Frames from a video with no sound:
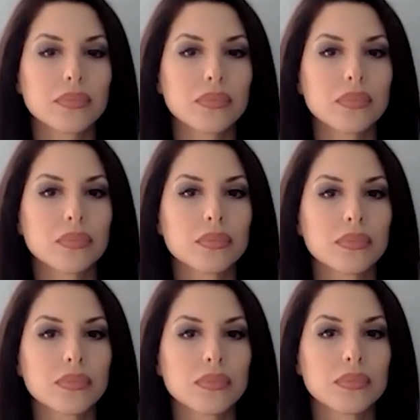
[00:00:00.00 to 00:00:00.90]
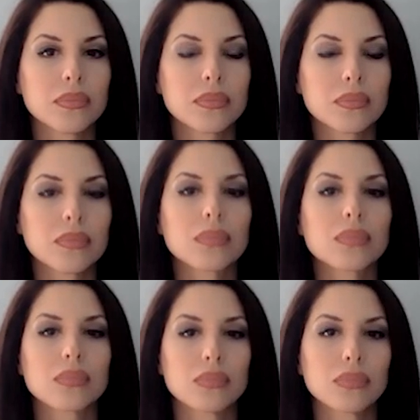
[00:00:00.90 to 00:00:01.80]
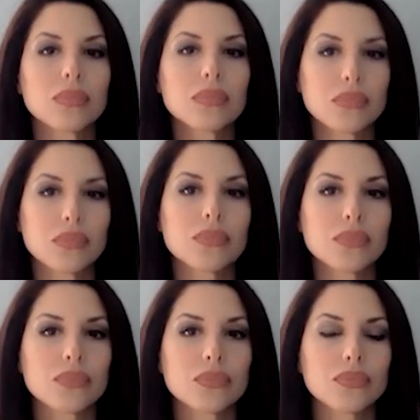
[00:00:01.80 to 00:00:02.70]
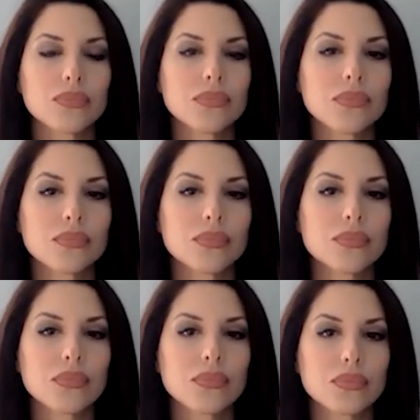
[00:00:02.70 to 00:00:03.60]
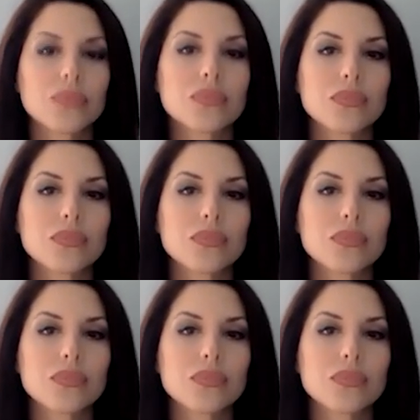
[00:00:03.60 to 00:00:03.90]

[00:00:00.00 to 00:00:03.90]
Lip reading: This person isn't speaking.